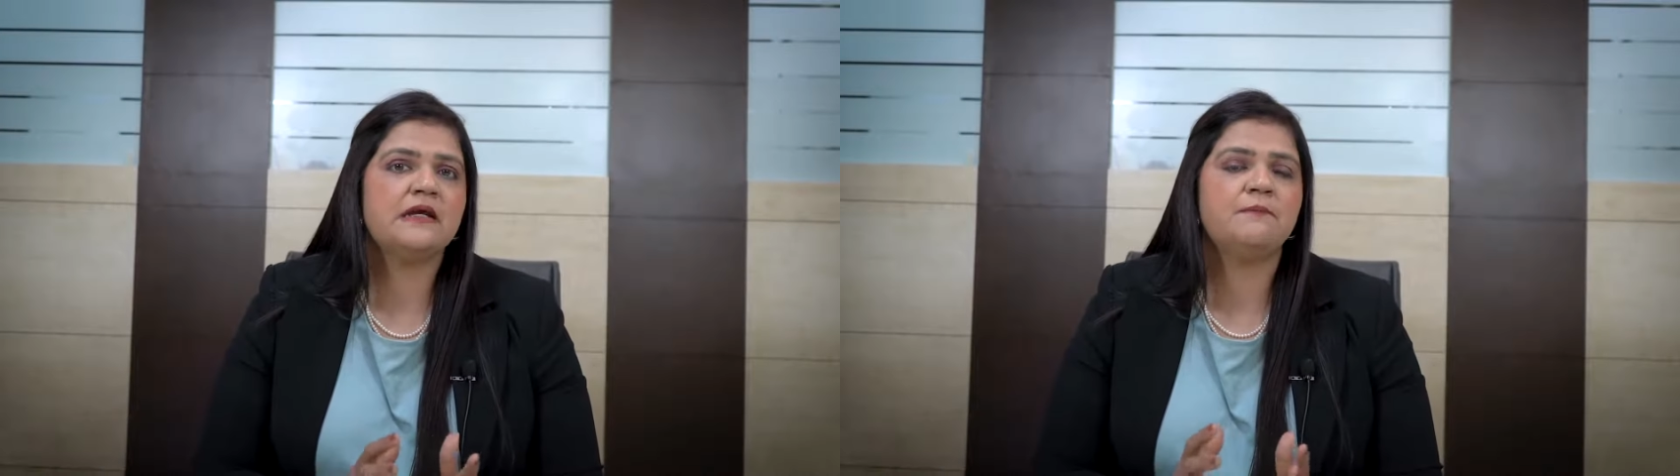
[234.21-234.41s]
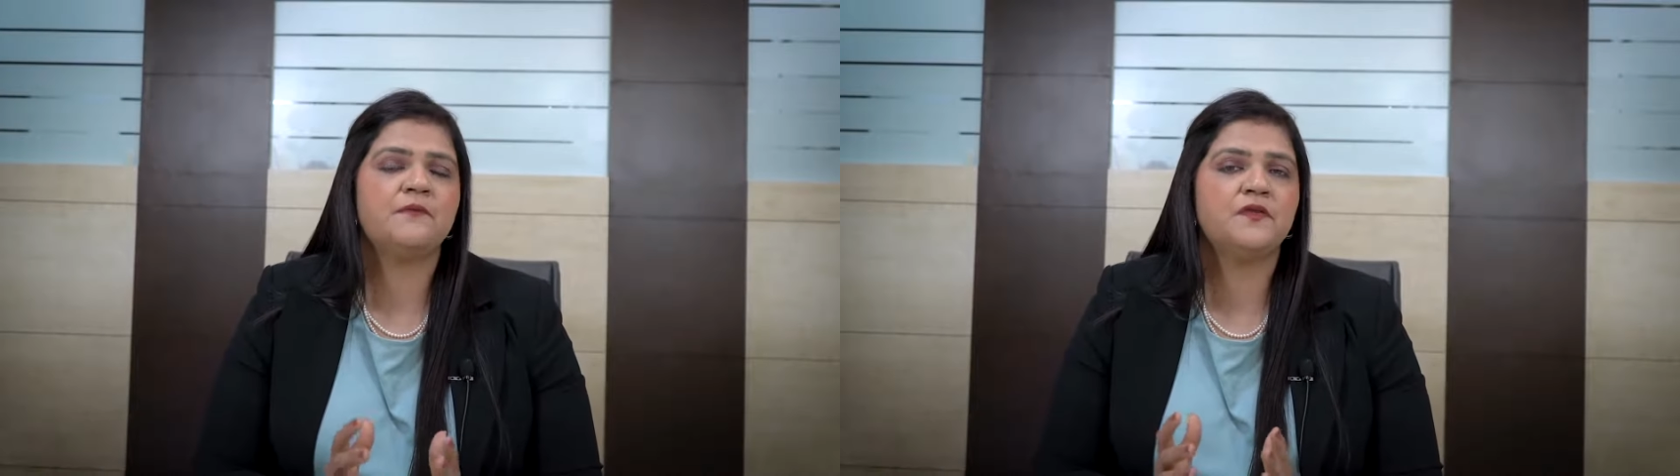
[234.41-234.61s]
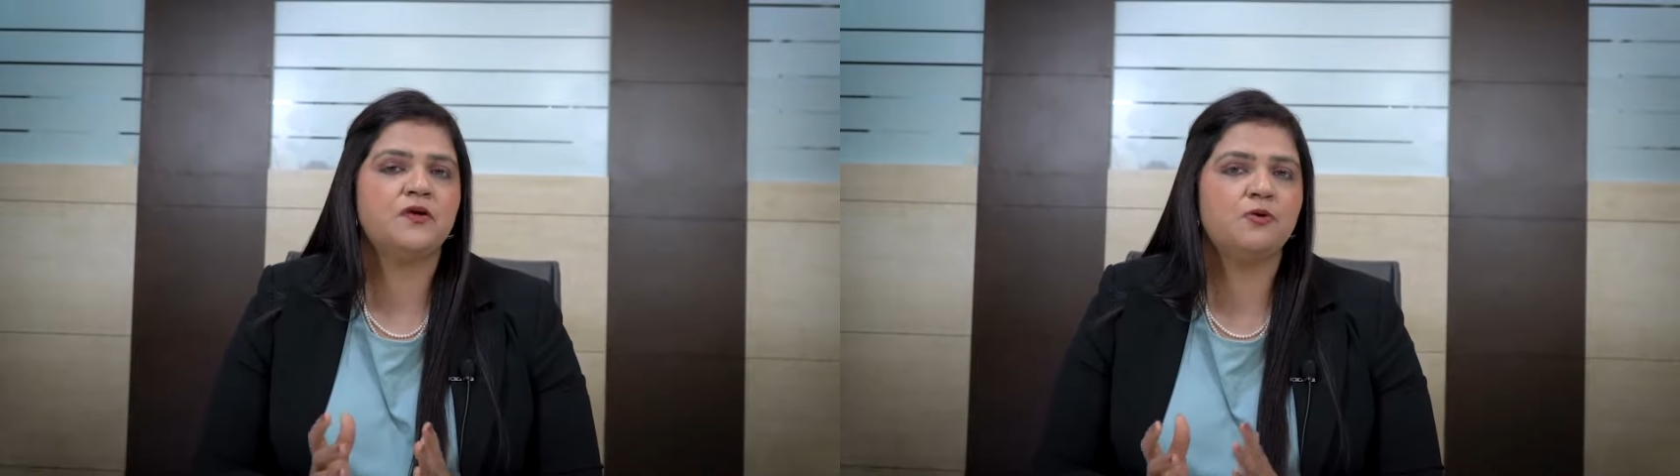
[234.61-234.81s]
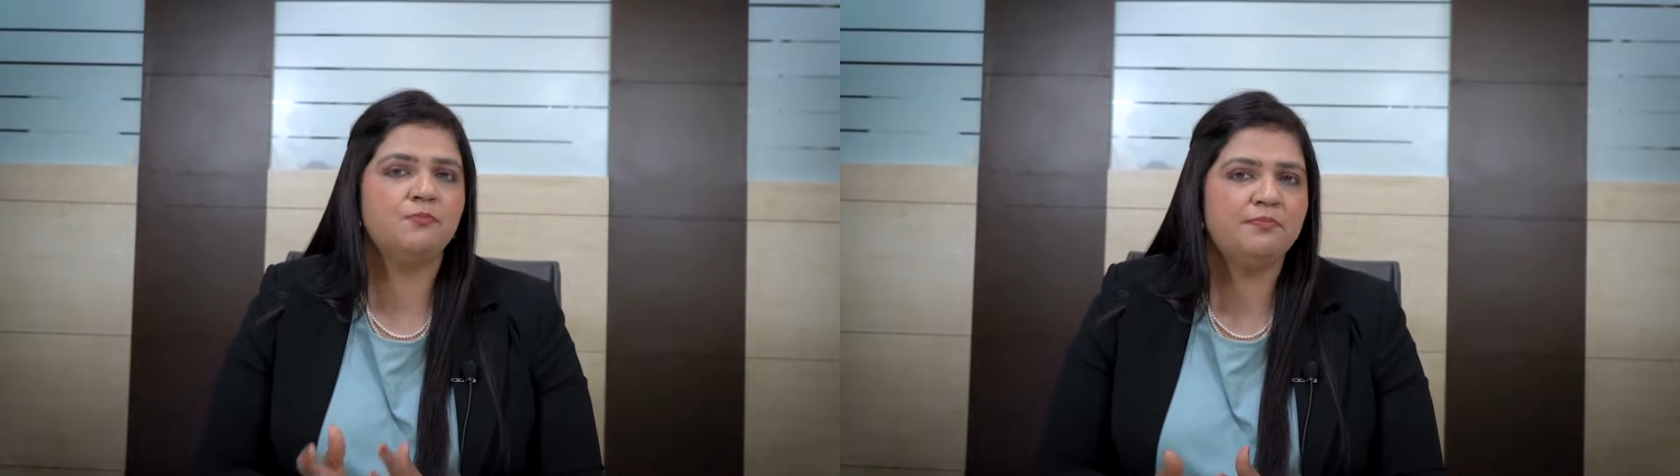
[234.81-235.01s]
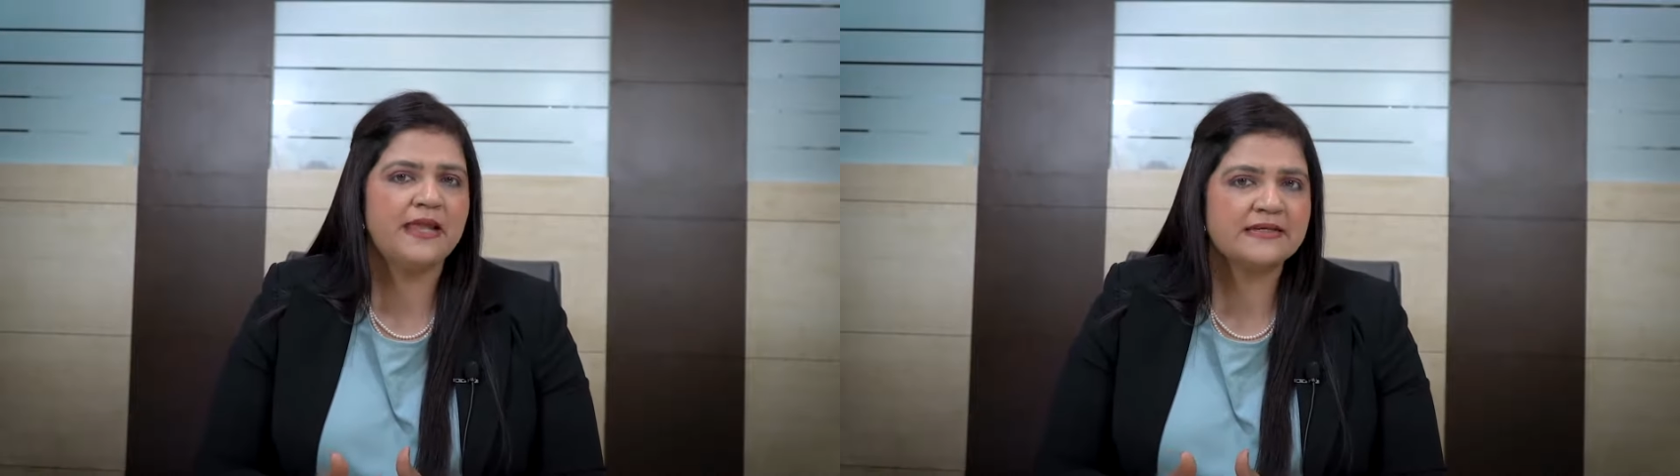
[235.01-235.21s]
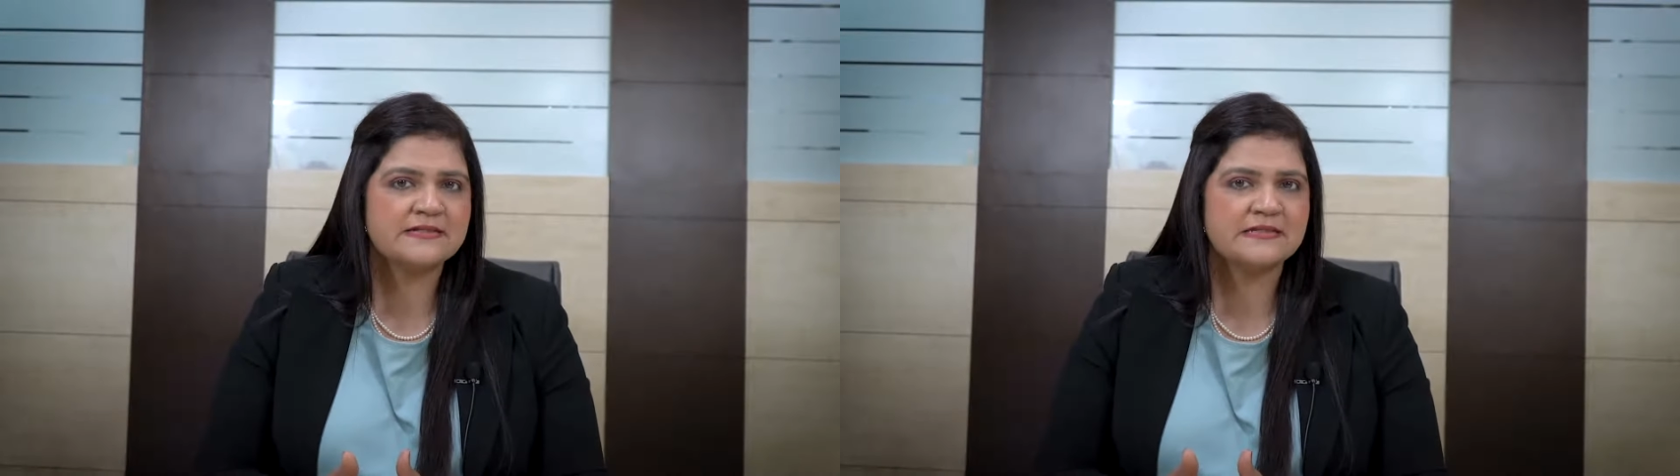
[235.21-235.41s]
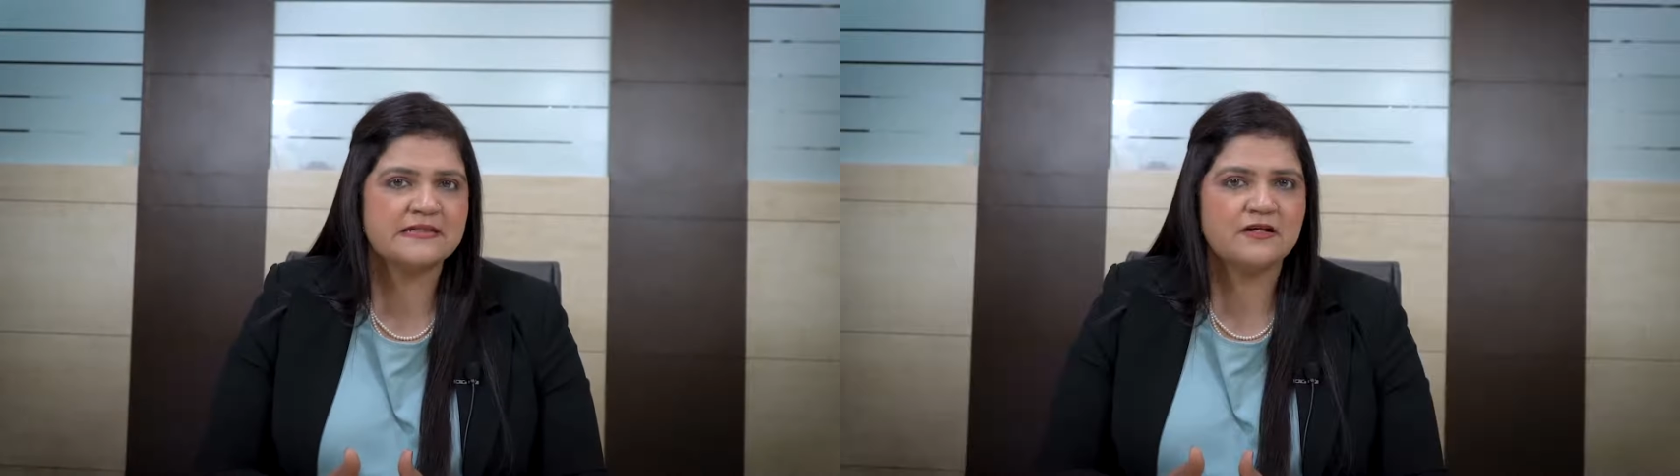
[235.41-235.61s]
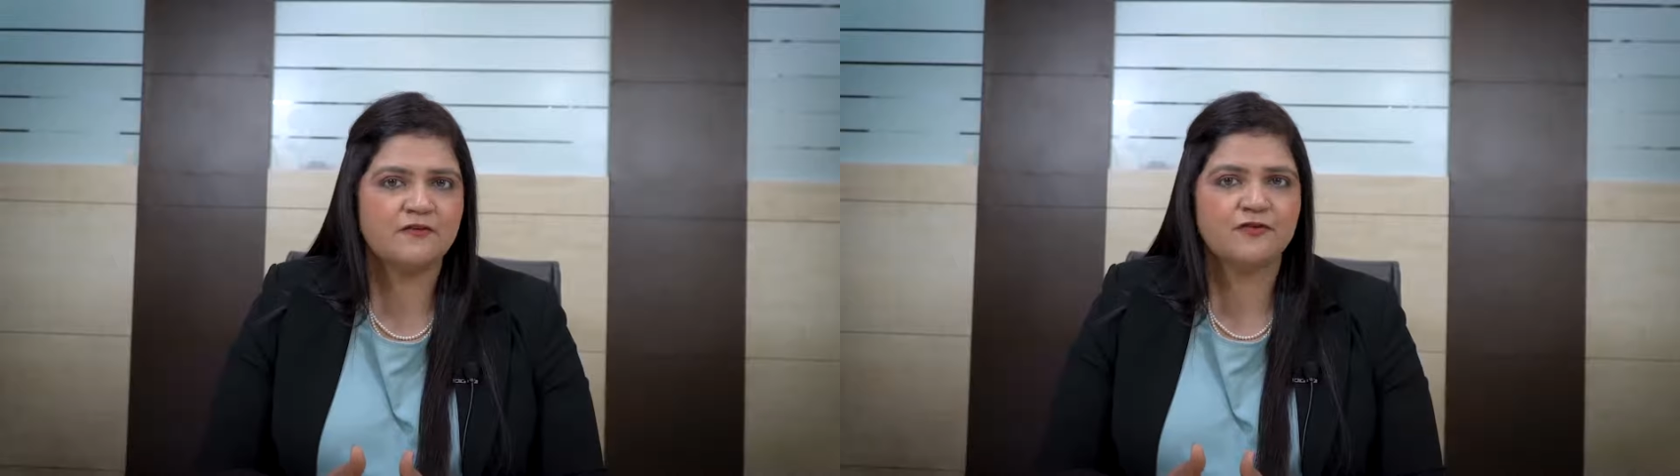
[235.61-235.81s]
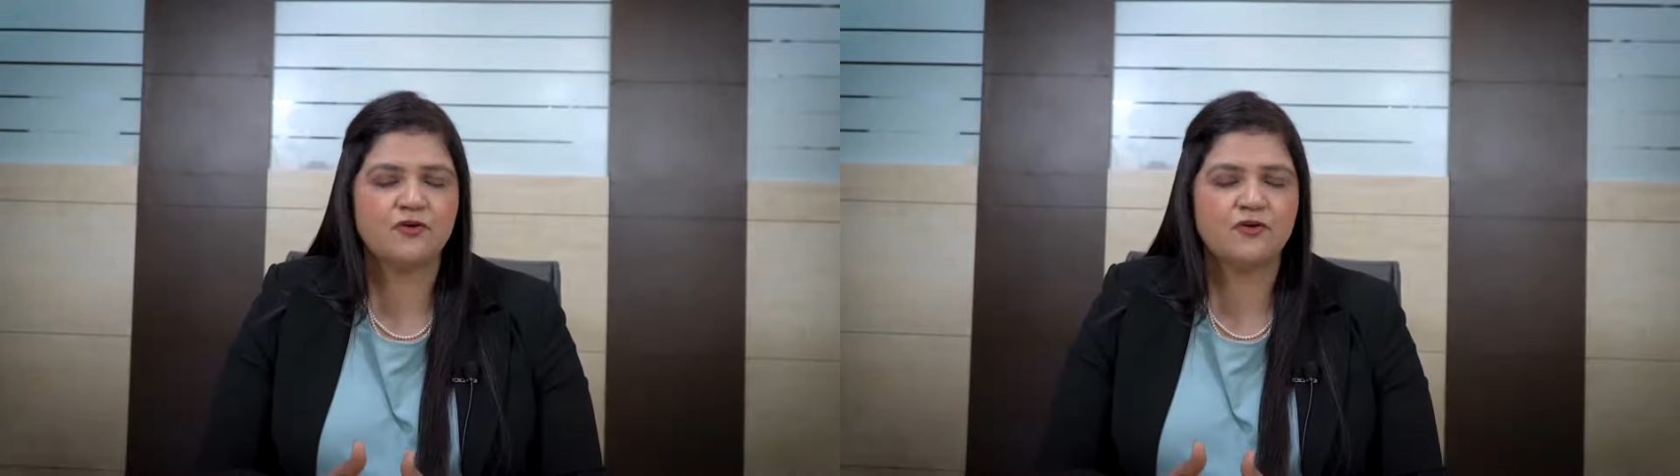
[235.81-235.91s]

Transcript: upon the complexity of your